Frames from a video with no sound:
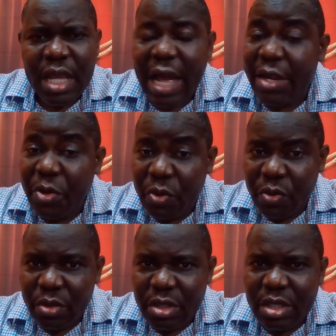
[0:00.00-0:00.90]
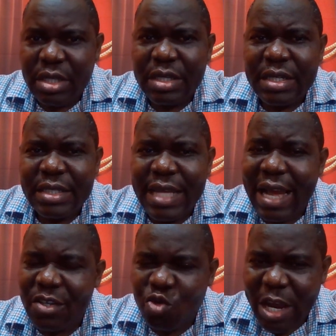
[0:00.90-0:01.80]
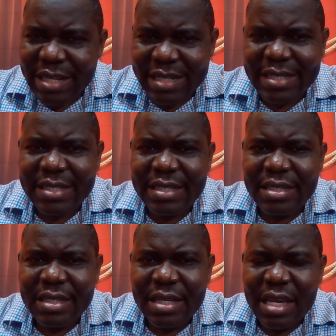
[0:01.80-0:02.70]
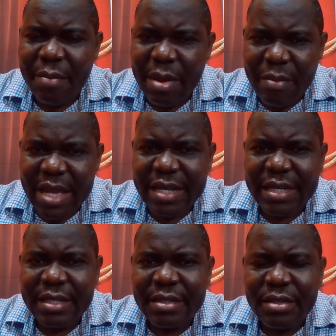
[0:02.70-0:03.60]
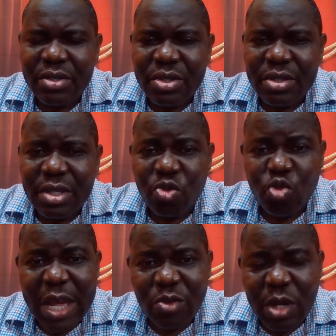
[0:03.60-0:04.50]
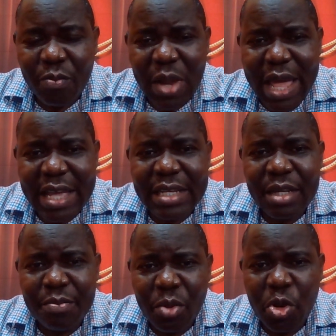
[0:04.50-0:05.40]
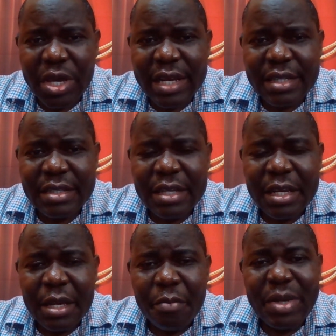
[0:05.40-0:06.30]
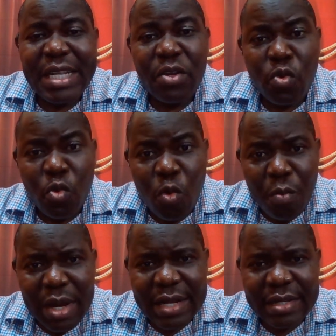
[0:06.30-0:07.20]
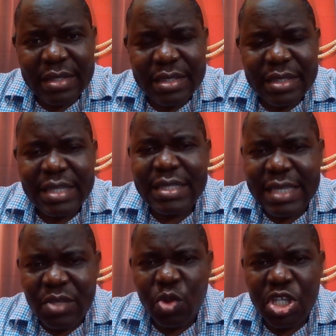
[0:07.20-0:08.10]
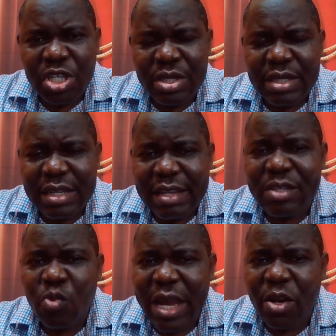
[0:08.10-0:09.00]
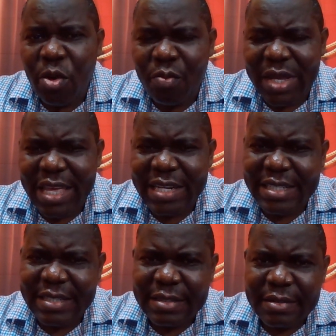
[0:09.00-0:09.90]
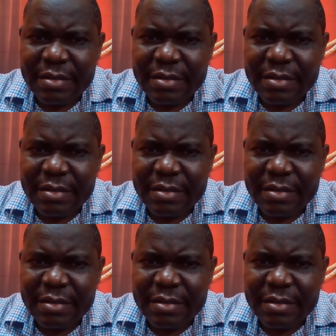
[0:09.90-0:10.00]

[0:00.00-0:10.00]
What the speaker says: I know they have tried this in Bamenda. They tried to apply it in Boya, but in Kumba, the situation is quite complicated.